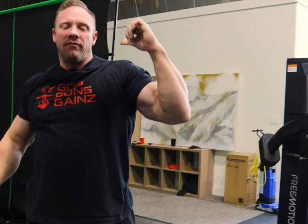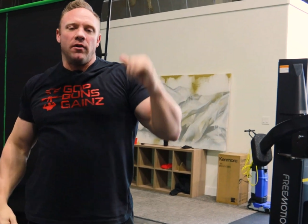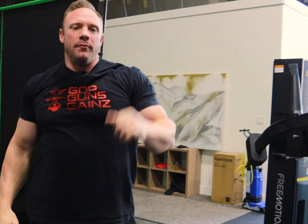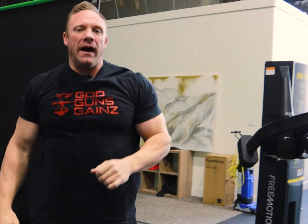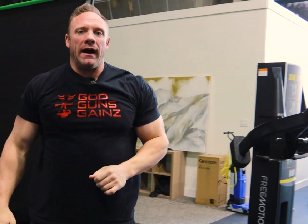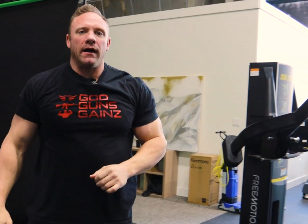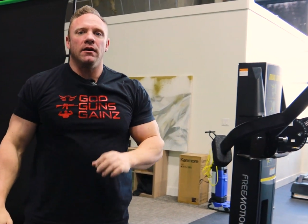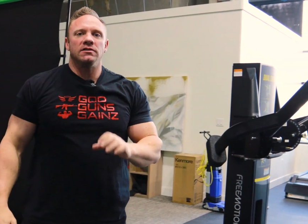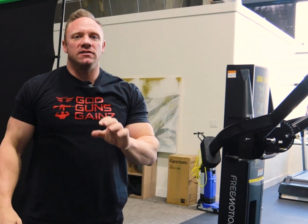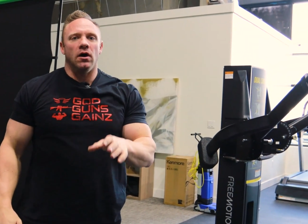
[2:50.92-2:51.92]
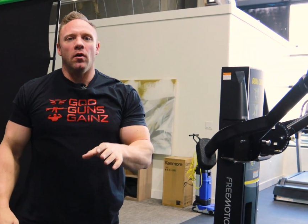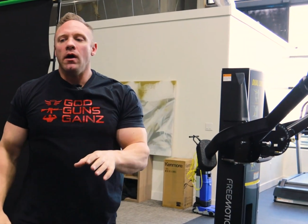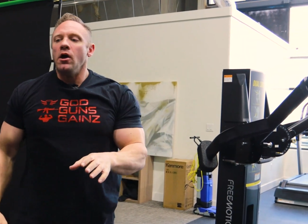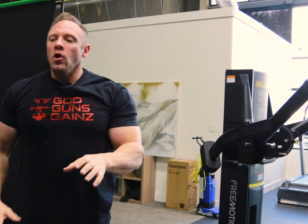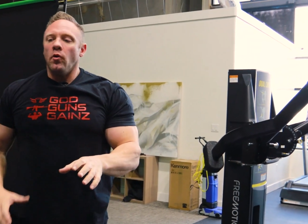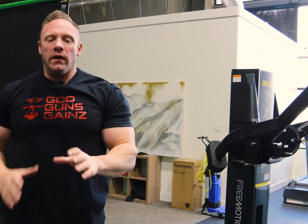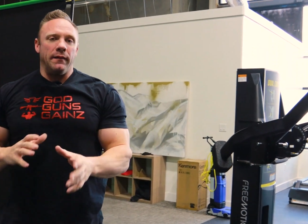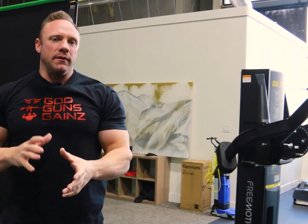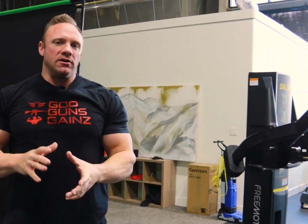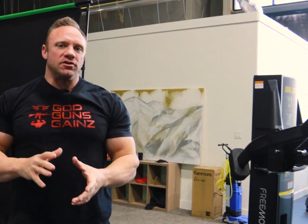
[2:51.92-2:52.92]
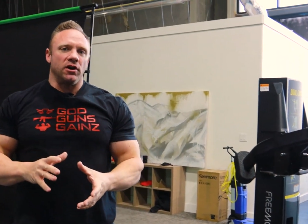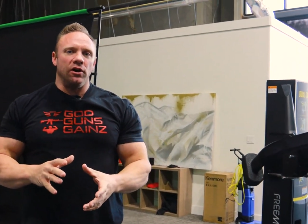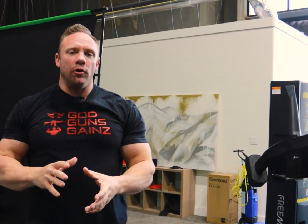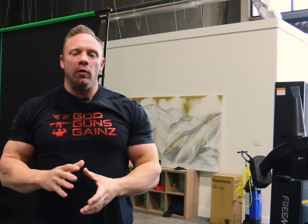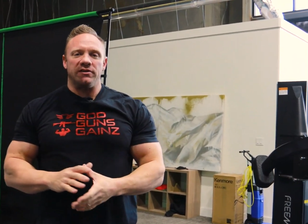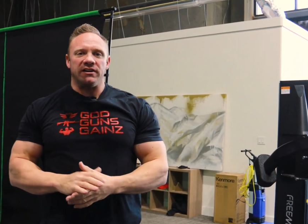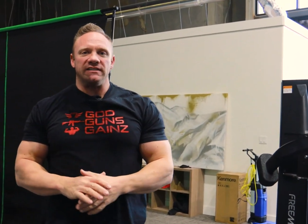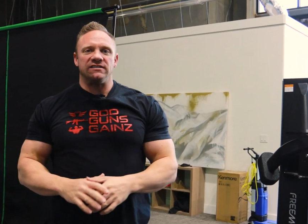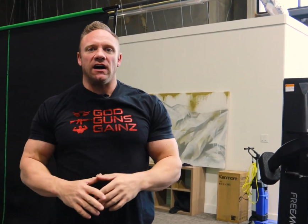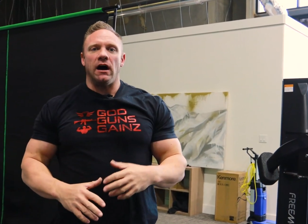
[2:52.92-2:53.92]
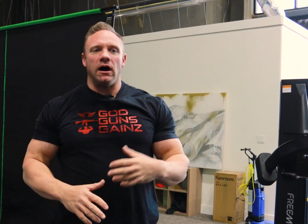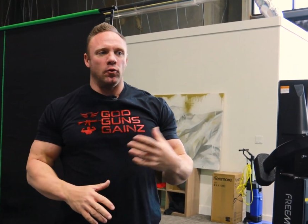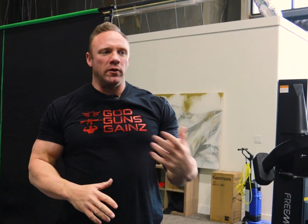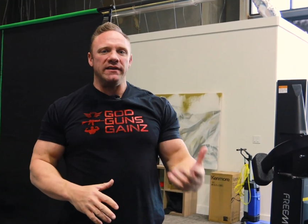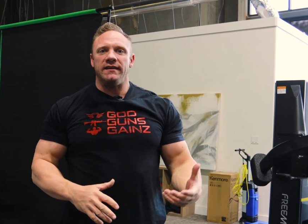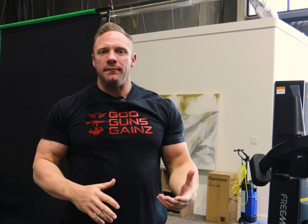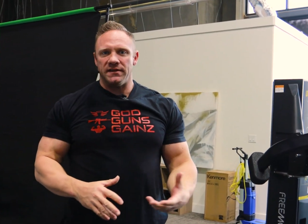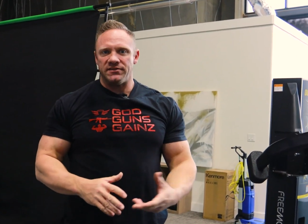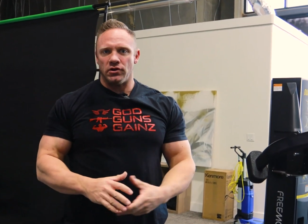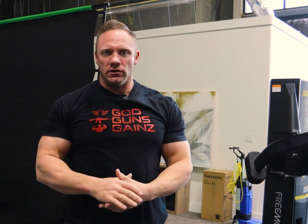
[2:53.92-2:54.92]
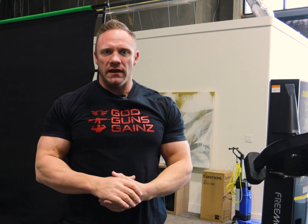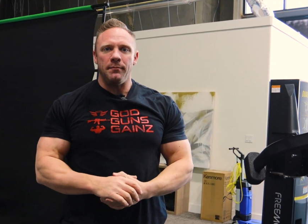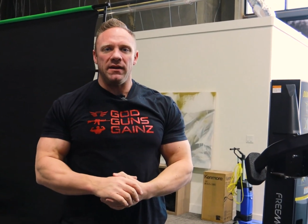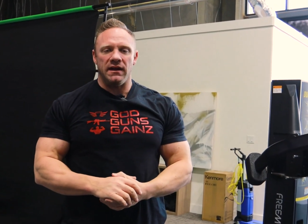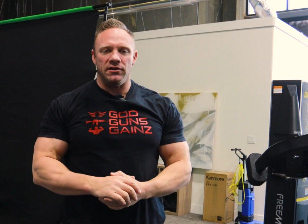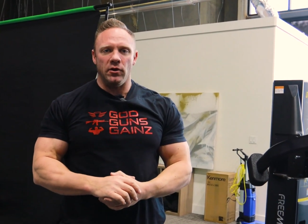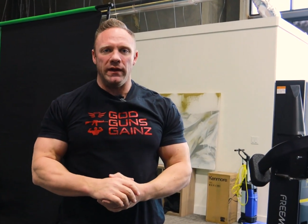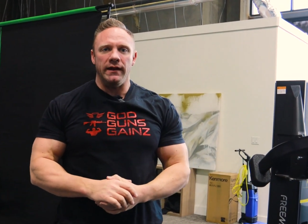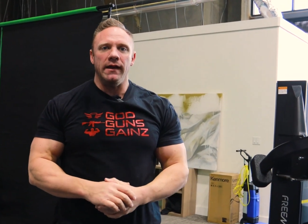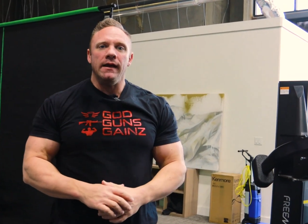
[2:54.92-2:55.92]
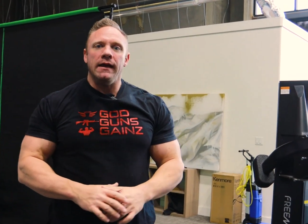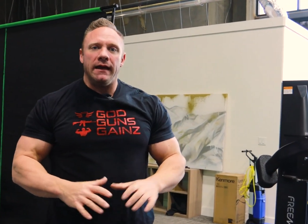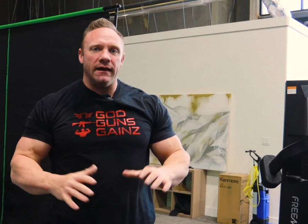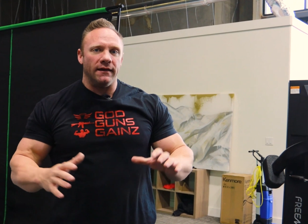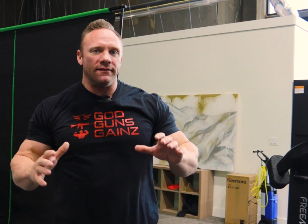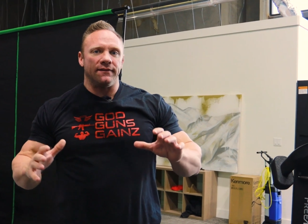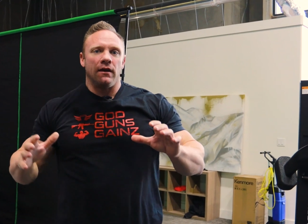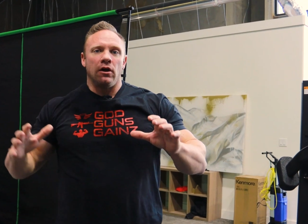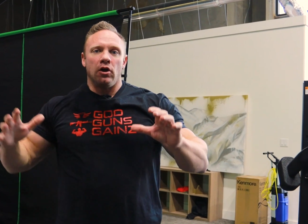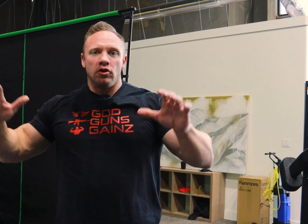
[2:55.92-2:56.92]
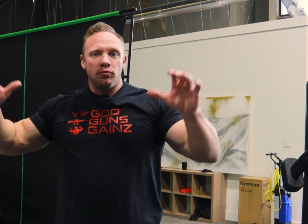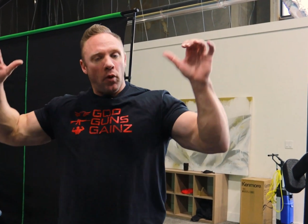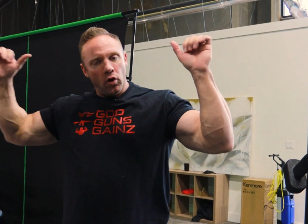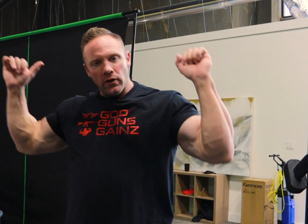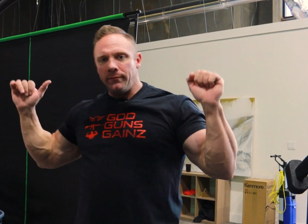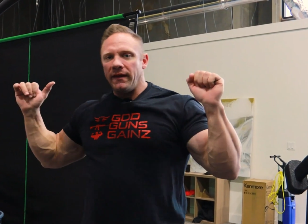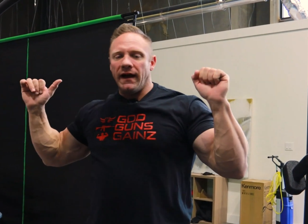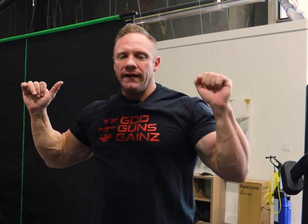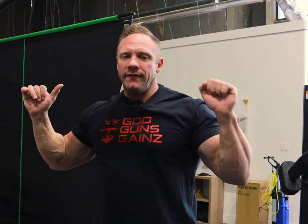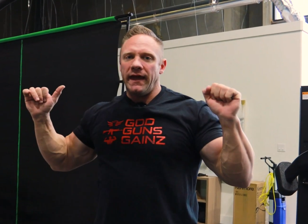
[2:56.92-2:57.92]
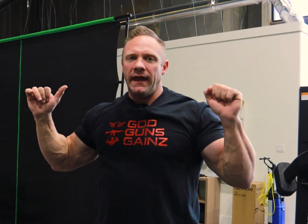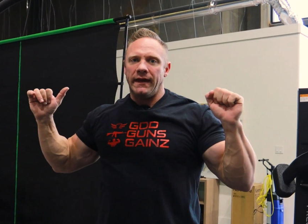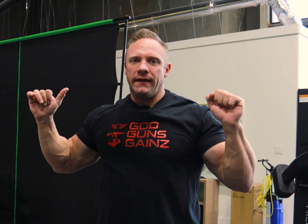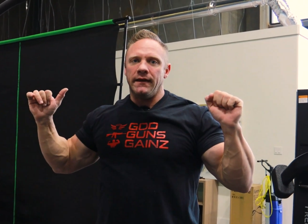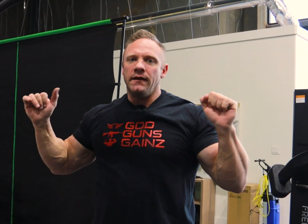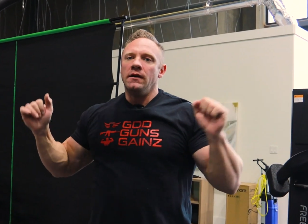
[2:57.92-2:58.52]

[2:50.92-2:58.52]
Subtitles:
of your back. So what I'm gonna show you, which I saw a recent Mr. Olympia doing, is pulling behind the head.